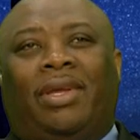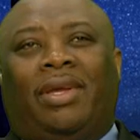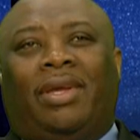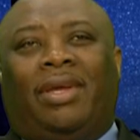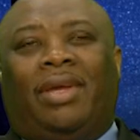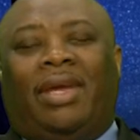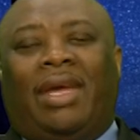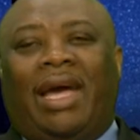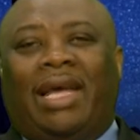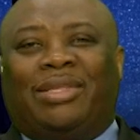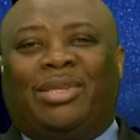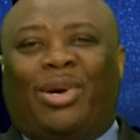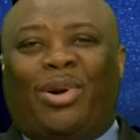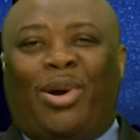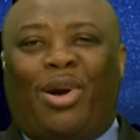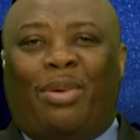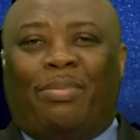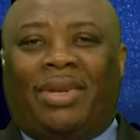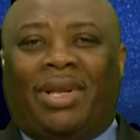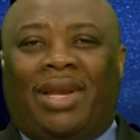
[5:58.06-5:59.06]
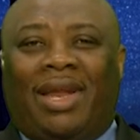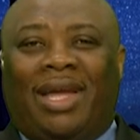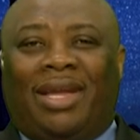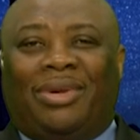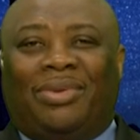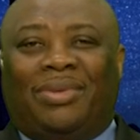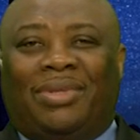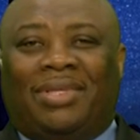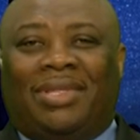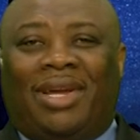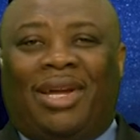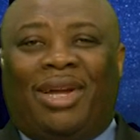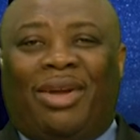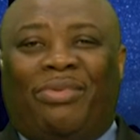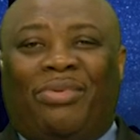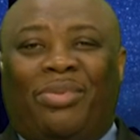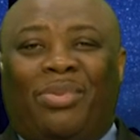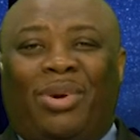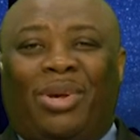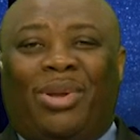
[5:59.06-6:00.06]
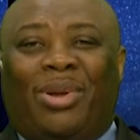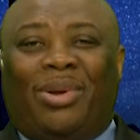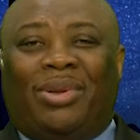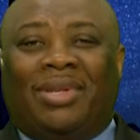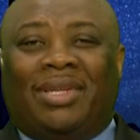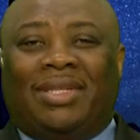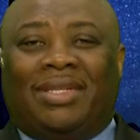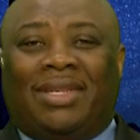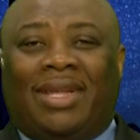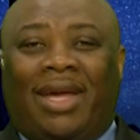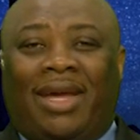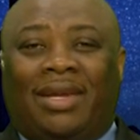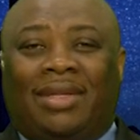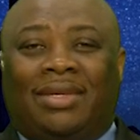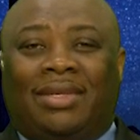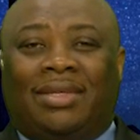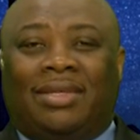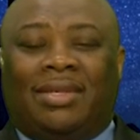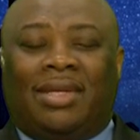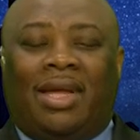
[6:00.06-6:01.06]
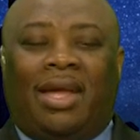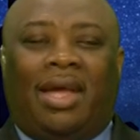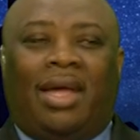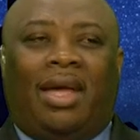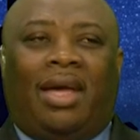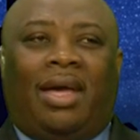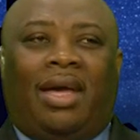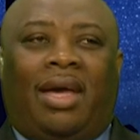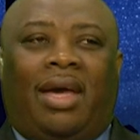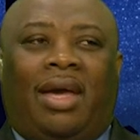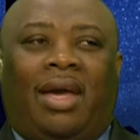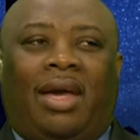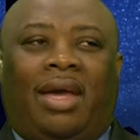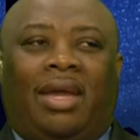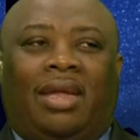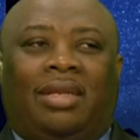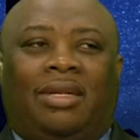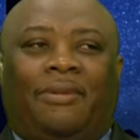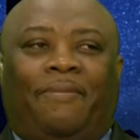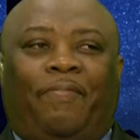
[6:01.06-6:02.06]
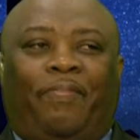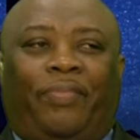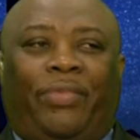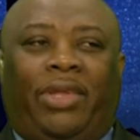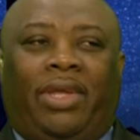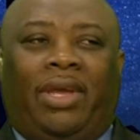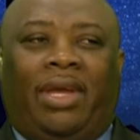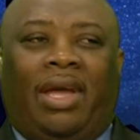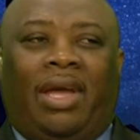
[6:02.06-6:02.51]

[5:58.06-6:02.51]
a common language that everyone understands, and it